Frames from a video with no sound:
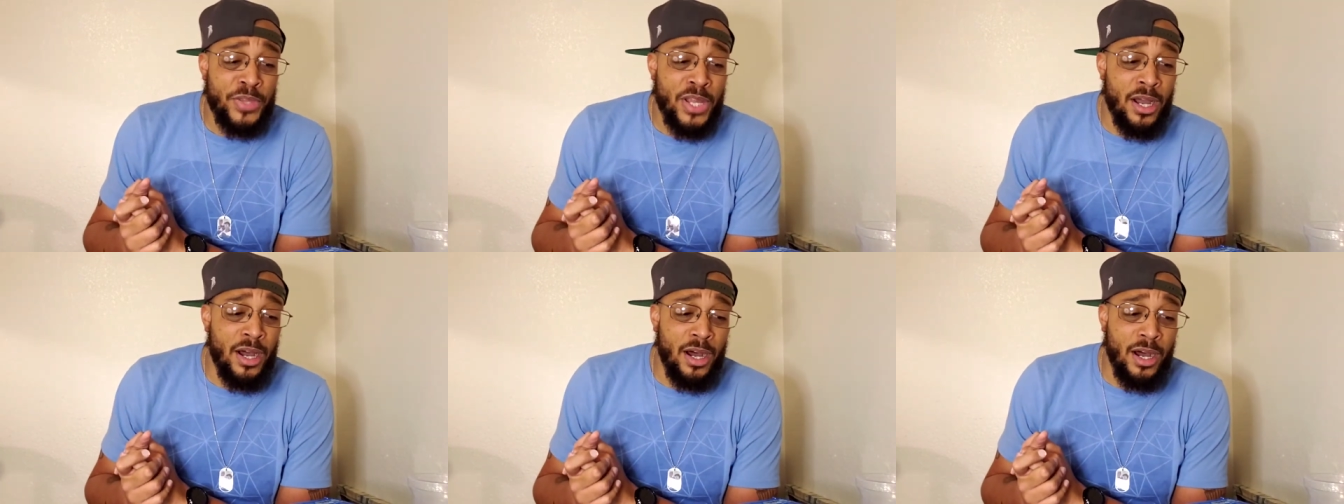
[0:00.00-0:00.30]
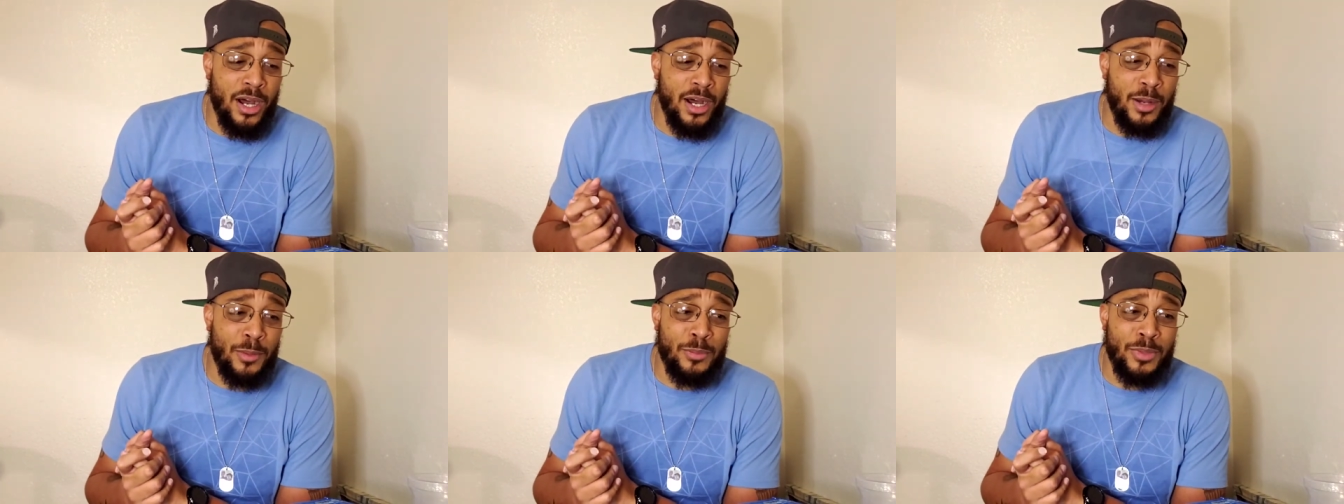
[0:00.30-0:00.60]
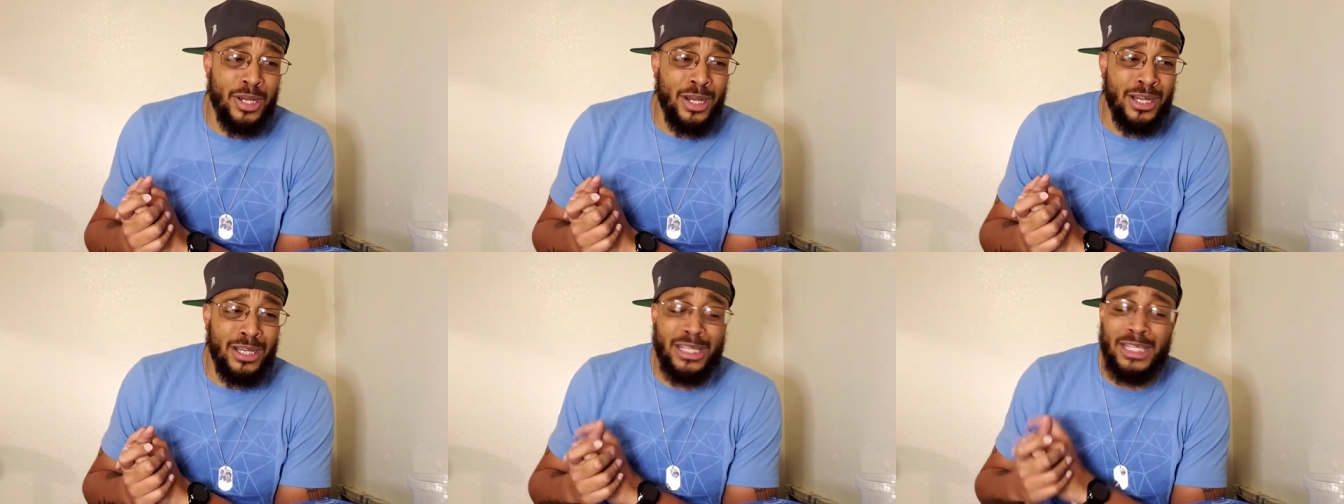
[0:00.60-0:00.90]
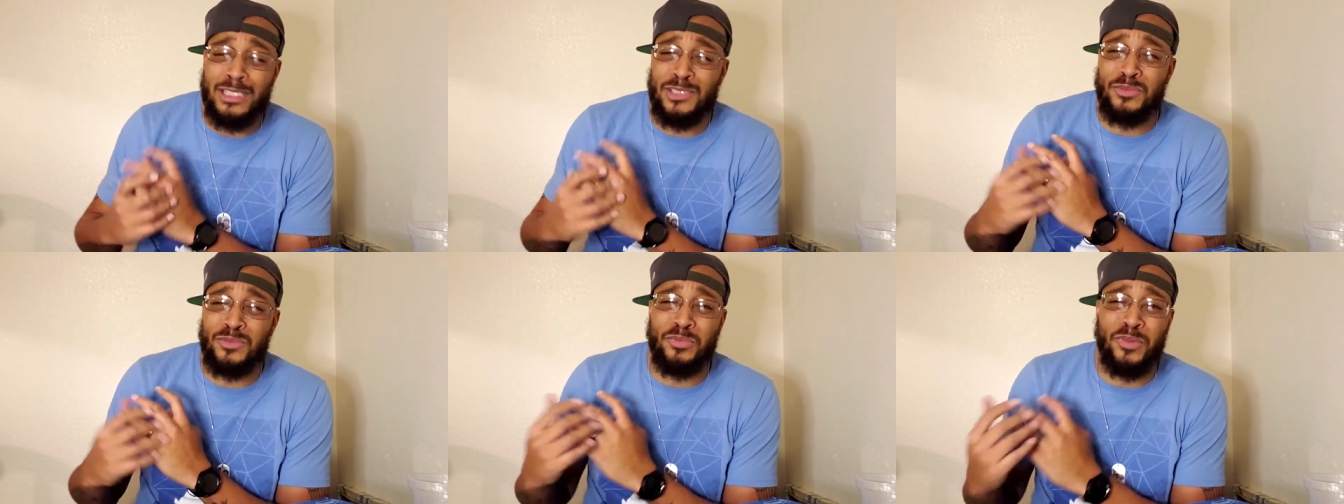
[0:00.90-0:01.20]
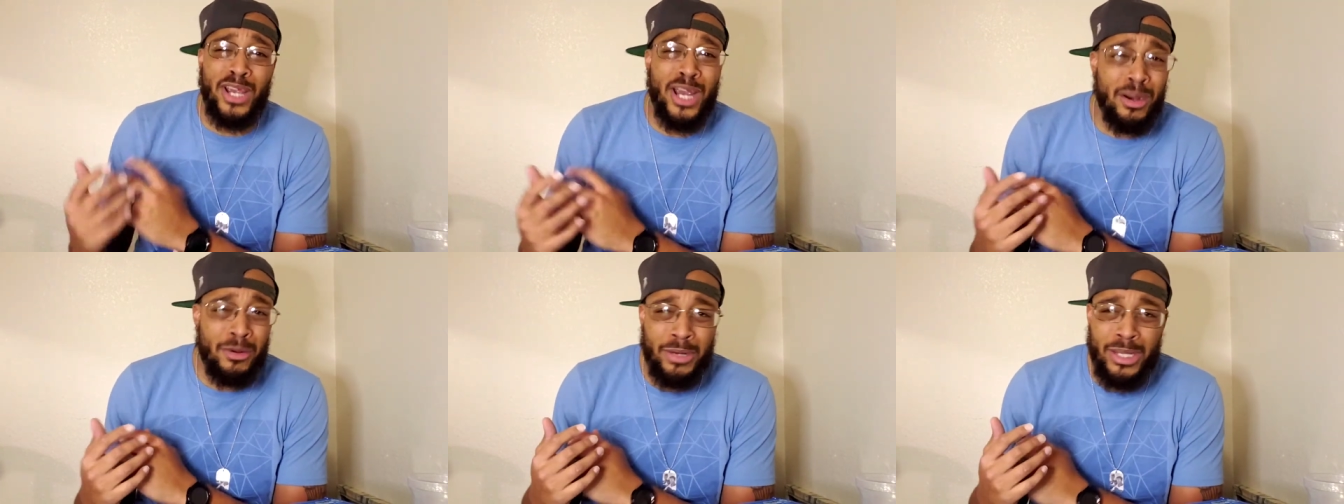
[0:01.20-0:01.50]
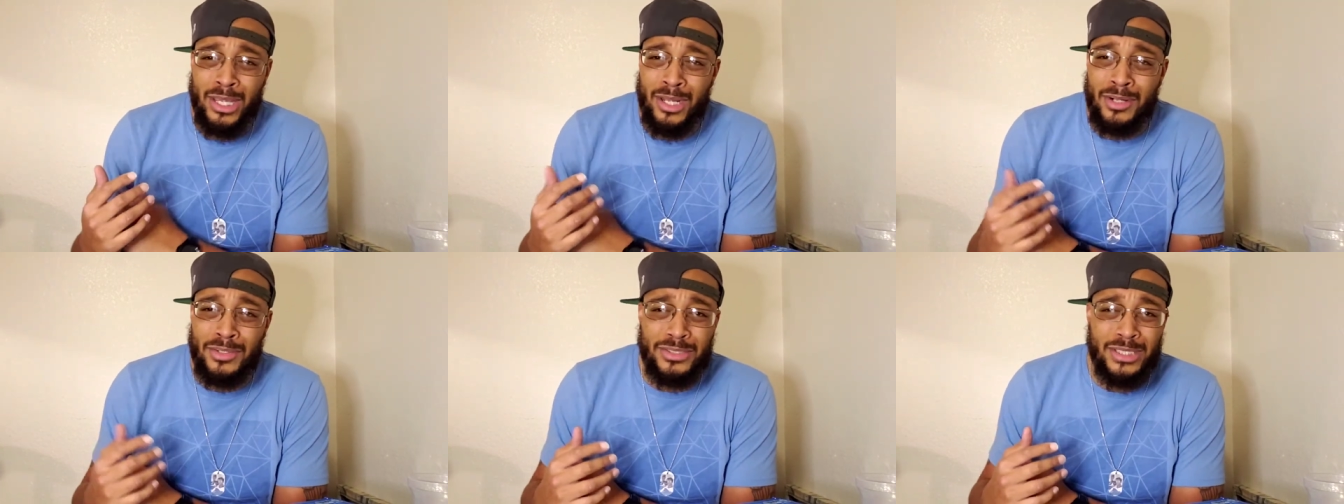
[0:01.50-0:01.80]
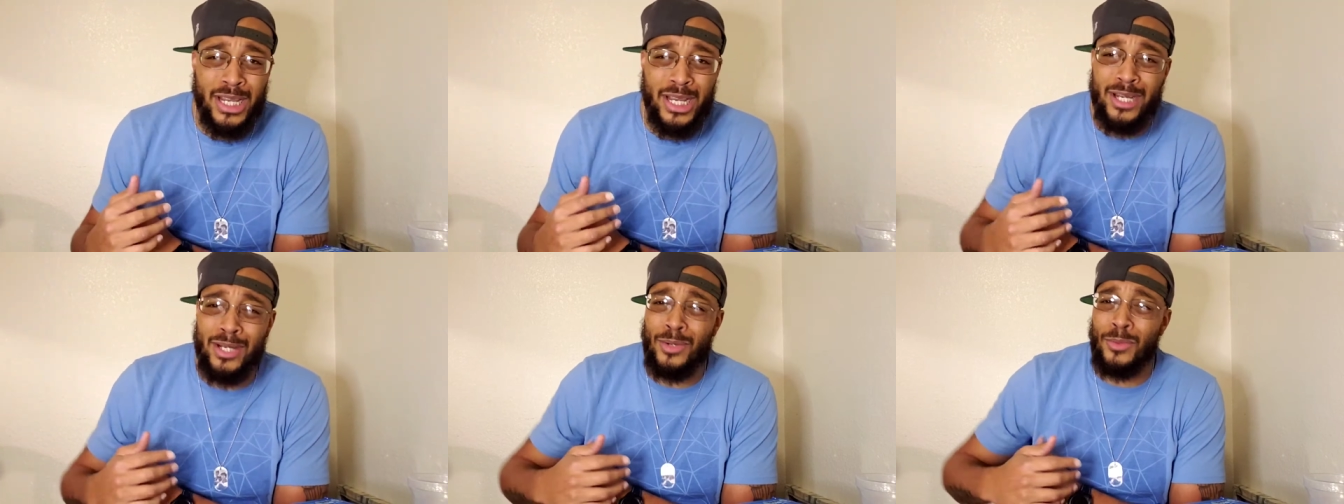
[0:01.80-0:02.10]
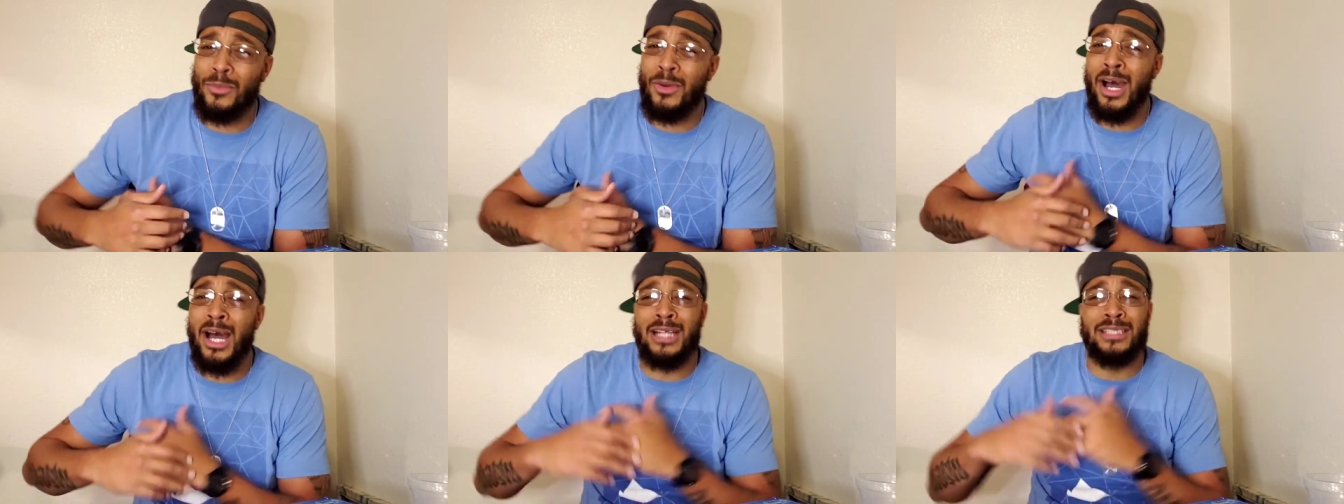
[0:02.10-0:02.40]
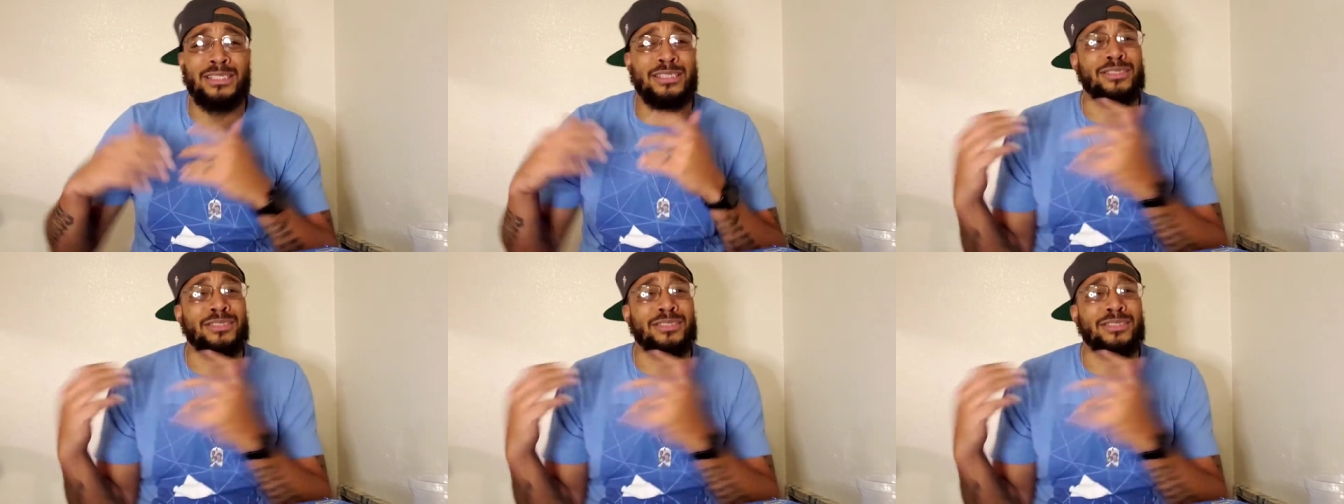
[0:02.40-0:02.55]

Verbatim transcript: Um, uh, he's very entertaining to watch,